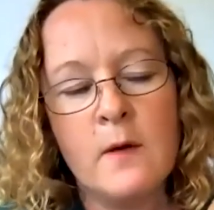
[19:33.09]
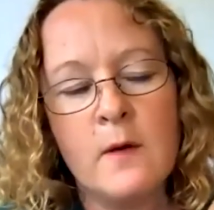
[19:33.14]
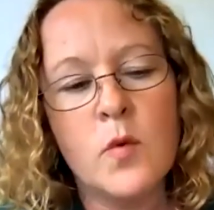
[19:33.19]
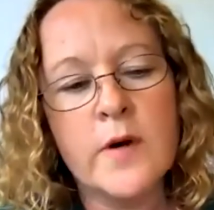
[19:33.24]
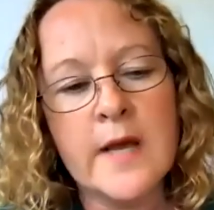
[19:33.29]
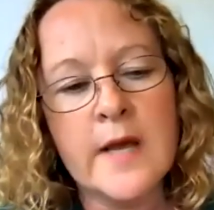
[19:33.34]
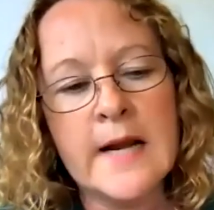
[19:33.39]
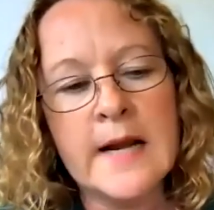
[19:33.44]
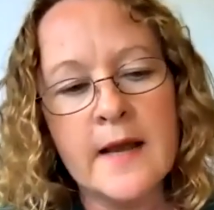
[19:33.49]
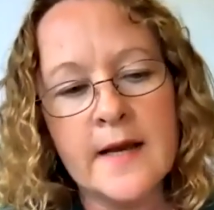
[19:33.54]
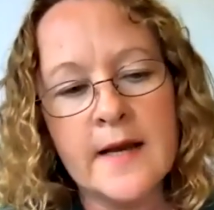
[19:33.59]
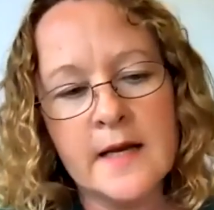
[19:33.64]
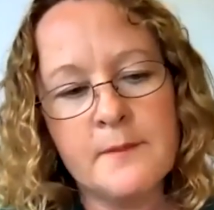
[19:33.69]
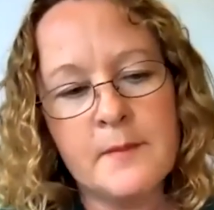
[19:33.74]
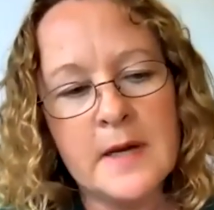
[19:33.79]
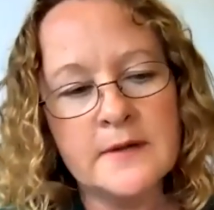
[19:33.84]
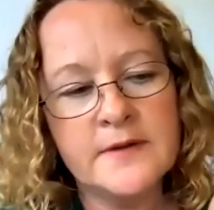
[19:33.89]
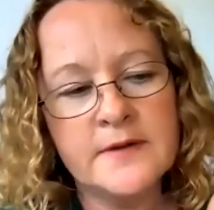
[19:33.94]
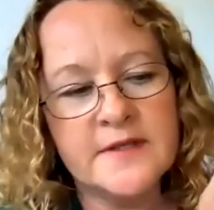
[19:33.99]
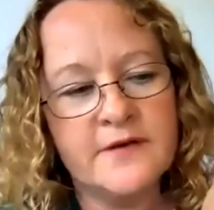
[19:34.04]
what I like
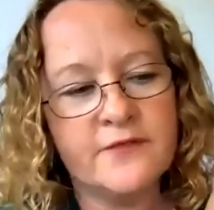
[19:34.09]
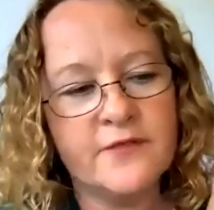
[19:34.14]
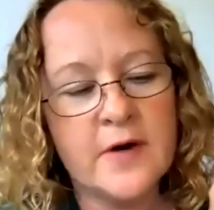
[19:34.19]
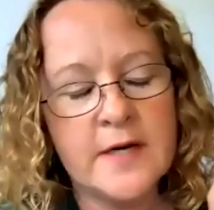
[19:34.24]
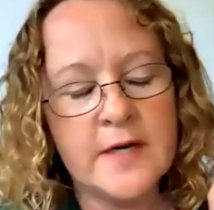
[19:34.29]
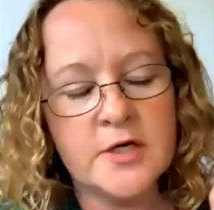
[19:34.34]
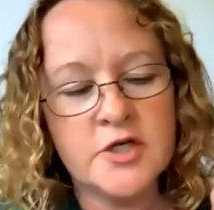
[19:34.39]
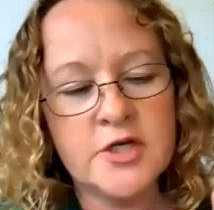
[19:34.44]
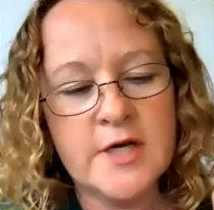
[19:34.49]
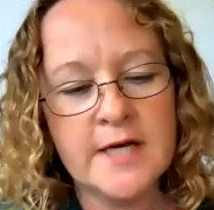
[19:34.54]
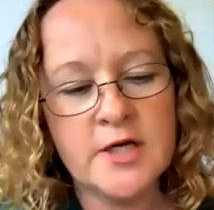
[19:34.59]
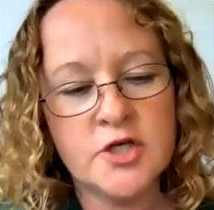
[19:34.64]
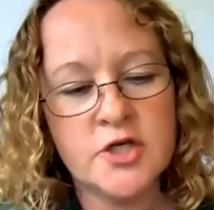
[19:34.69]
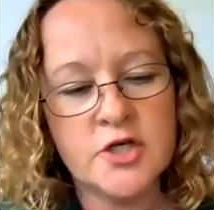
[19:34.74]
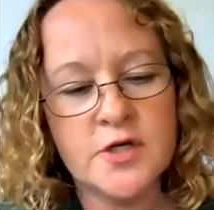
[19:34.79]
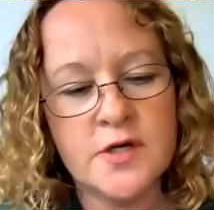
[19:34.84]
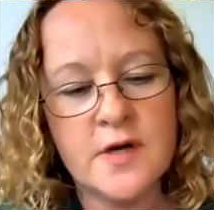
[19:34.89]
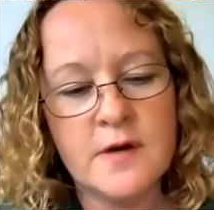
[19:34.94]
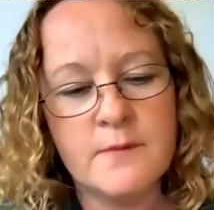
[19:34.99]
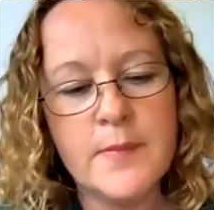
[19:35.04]
about
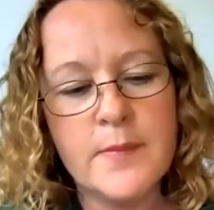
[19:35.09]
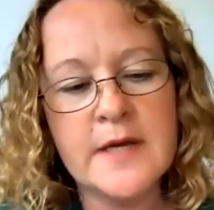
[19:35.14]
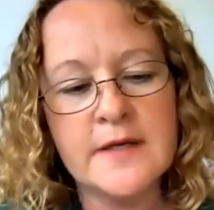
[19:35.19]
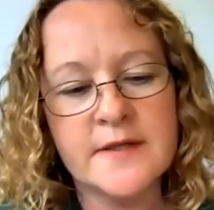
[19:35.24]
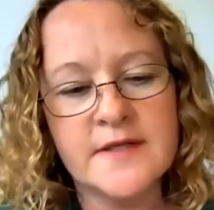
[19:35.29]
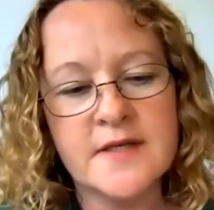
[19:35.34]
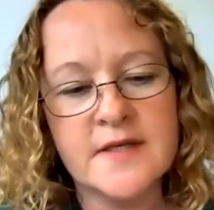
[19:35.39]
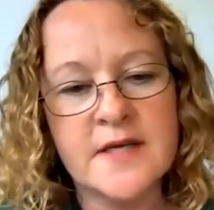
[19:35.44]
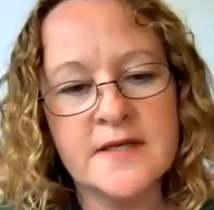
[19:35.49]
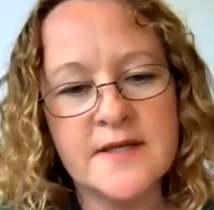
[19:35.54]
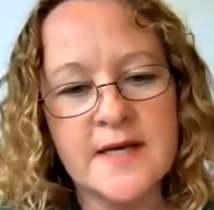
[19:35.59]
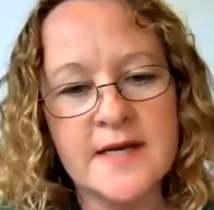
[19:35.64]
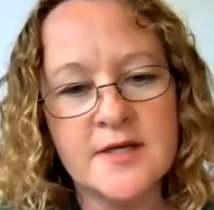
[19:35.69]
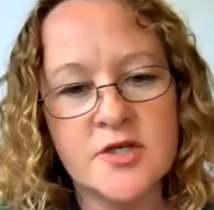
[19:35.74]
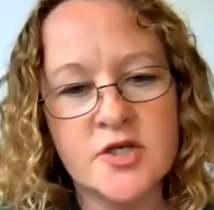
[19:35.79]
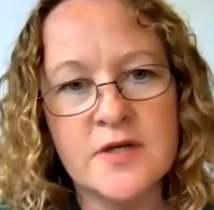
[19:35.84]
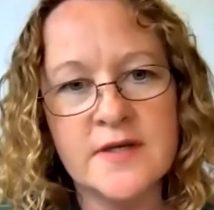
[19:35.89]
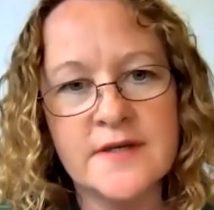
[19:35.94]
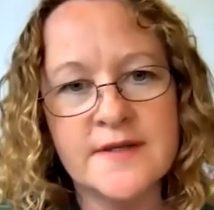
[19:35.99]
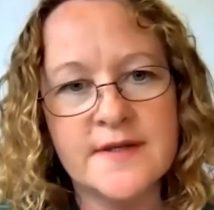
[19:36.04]
differentiation and
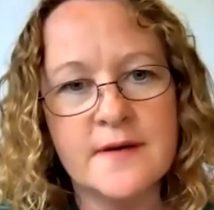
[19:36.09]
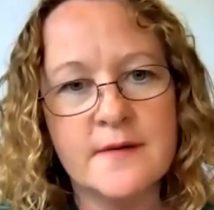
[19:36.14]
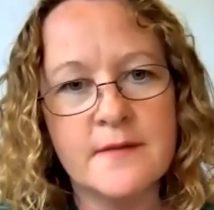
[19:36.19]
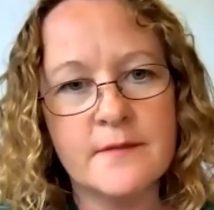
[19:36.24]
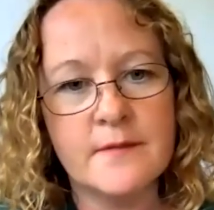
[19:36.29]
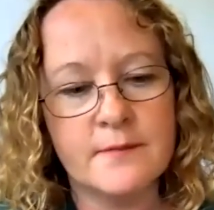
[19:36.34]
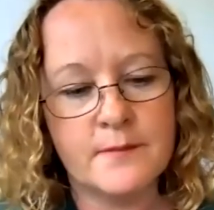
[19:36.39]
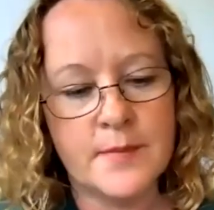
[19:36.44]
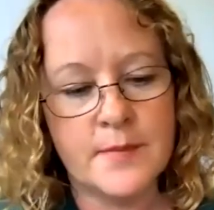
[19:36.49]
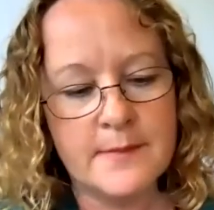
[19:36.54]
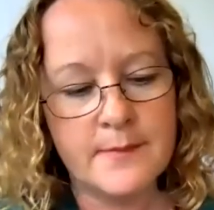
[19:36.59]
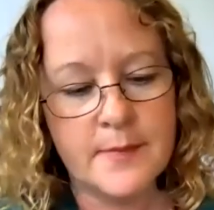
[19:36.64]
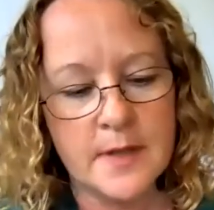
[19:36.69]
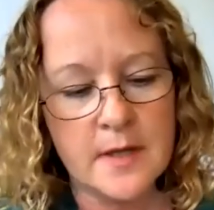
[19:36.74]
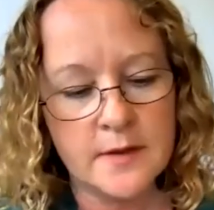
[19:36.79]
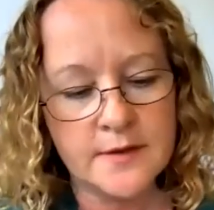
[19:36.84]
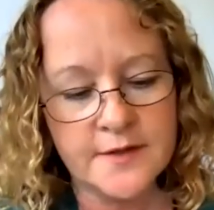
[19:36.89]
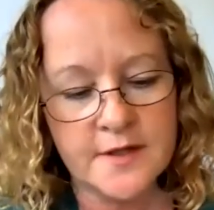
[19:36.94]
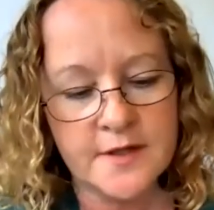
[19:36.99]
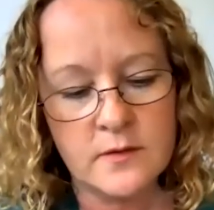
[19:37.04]
personalization is that people
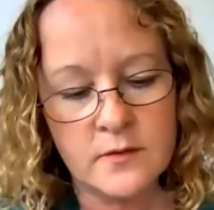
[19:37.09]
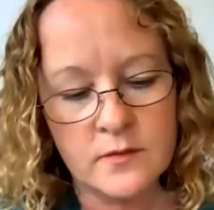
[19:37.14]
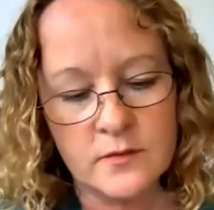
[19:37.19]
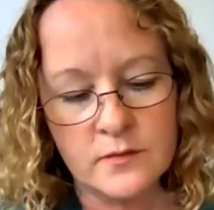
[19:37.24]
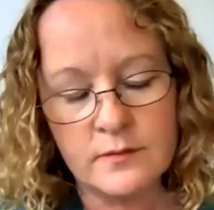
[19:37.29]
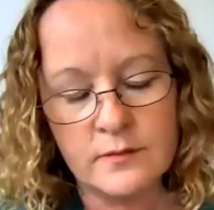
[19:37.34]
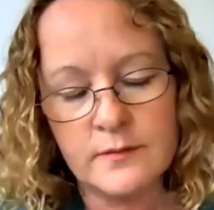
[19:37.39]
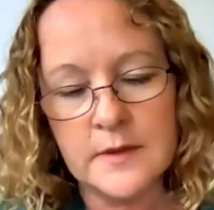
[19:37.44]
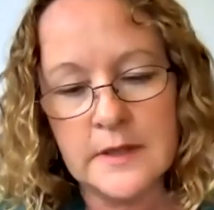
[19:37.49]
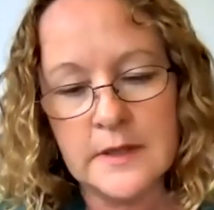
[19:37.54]
are so